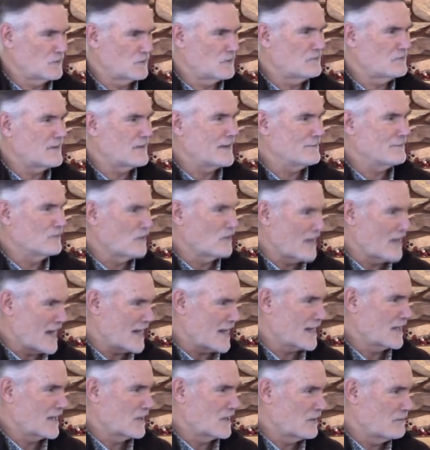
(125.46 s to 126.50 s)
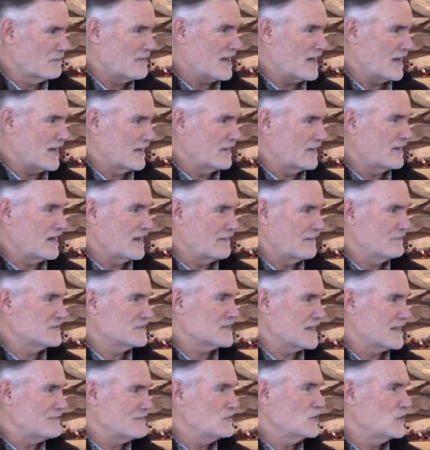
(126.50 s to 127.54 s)
by bragging about it every
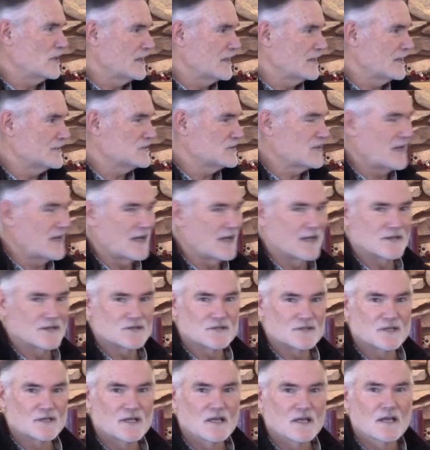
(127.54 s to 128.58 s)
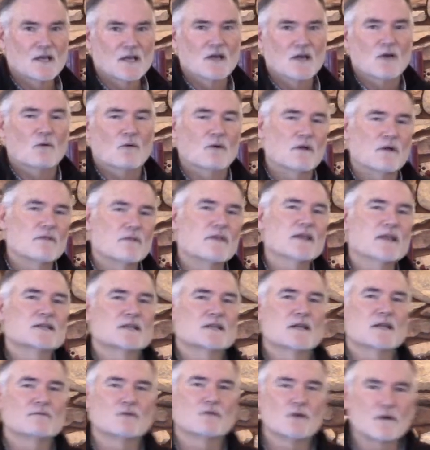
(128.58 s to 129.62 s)
time you get a chance. One of the things
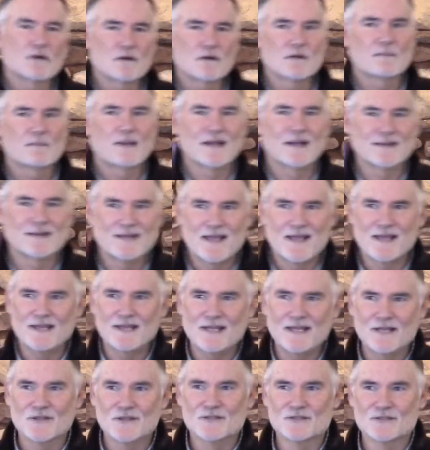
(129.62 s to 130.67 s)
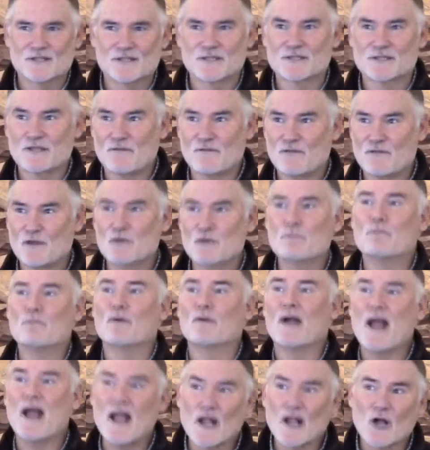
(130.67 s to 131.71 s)
I've learned about Dan Ehlers is if you
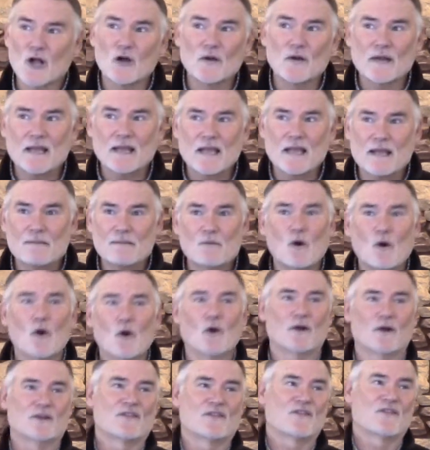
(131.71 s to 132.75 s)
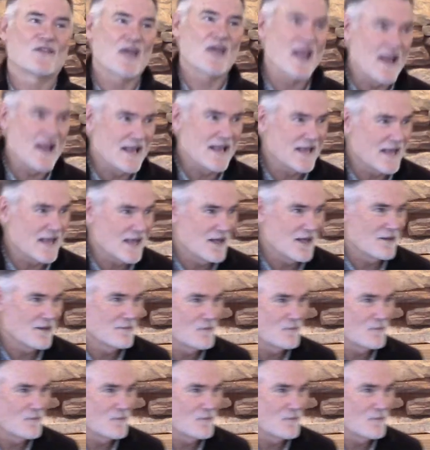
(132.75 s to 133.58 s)
brag on him or thank him